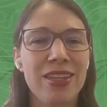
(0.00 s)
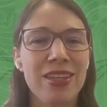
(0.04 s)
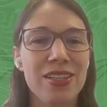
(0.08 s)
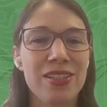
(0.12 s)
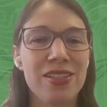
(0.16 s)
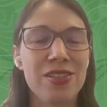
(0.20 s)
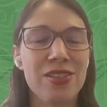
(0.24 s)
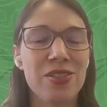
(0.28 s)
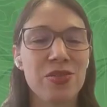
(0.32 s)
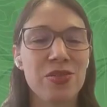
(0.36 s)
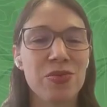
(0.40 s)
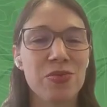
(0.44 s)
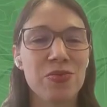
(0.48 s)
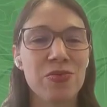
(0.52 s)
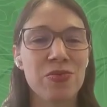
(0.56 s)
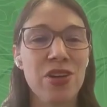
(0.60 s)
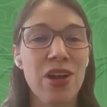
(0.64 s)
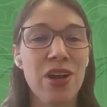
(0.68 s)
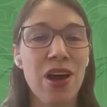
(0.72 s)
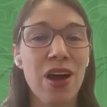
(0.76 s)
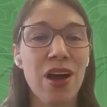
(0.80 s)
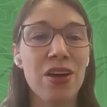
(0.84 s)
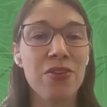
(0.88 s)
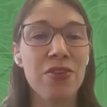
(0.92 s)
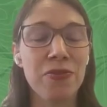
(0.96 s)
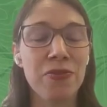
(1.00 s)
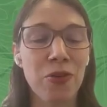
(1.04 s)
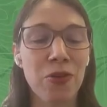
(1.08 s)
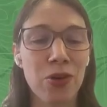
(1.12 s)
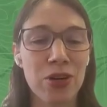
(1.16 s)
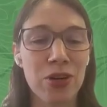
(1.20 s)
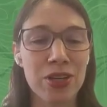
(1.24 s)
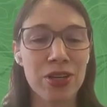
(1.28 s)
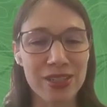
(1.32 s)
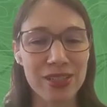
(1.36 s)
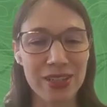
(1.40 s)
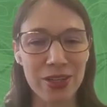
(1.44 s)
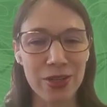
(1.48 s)
these
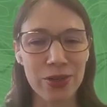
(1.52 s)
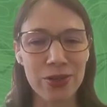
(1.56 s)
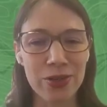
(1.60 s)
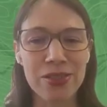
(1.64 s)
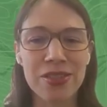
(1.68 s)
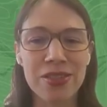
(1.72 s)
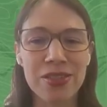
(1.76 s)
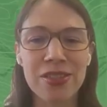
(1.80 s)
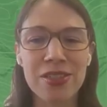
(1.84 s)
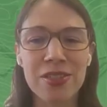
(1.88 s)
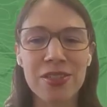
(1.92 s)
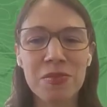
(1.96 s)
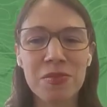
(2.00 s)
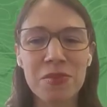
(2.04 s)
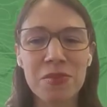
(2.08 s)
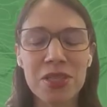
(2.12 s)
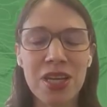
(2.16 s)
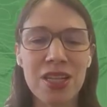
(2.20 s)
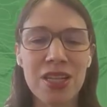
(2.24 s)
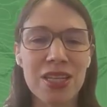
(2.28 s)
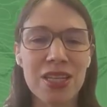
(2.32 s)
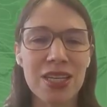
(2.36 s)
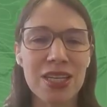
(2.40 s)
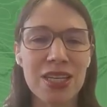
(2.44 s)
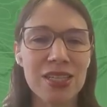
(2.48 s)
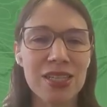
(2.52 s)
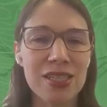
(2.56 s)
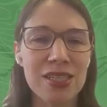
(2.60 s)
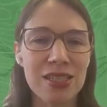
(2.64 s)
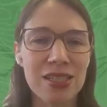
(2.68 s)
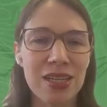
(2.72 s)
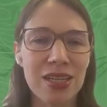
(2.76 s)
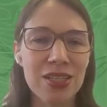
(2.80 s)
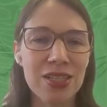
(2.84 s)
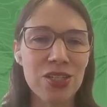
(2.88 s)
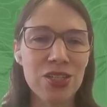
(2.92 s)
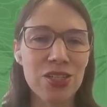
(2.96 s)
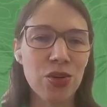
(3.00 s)
non-forest ecosystems and the
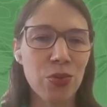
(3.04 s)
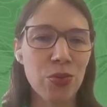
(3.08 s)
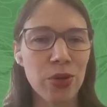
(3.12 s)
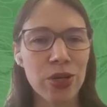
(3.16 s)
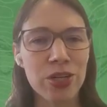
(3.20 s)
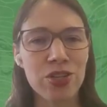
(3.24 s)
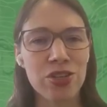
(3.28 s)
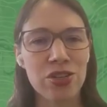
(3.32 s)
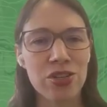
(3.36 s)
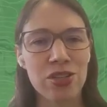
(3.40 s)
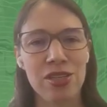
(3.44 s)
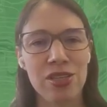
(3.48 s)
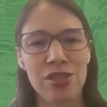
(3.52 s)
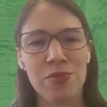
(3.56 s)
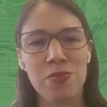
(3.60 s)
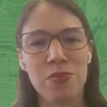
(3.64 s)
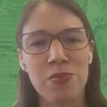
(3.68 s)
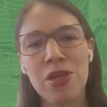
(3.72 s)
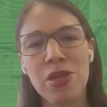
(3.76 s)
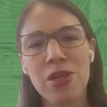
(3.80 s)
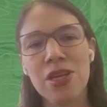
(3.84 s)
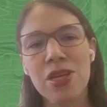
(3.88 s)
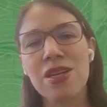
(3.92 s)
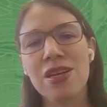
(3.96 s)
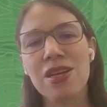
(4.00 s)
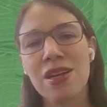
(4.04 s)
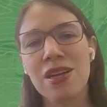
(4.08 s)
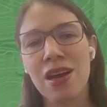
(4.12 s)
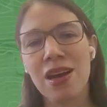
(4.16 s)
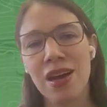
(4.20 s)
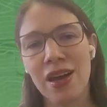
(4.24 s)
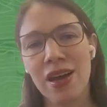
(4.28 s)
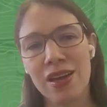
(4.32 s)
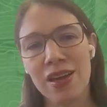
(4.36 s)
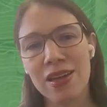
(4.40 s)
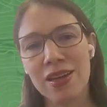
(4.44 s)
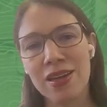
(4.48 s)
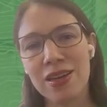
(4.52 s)
extent to which this median
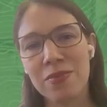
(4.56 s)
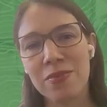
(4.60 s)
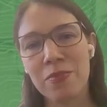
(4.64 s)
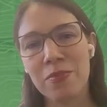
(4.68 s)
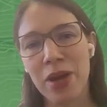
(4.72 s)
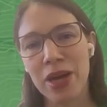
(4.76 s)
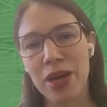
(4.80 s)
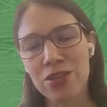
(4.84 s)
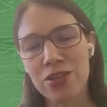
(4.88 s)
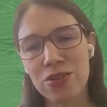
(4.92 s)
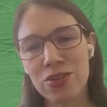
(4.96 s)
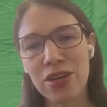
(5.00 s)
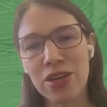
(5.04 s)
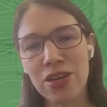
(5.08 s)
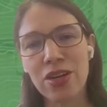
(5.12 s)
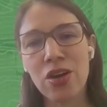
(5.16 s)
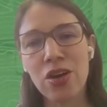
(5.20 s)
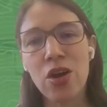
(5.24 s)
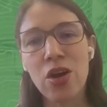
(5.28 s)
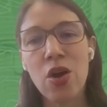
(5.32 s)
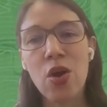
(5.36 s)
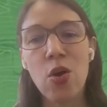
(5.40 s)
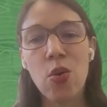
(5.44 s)
height metric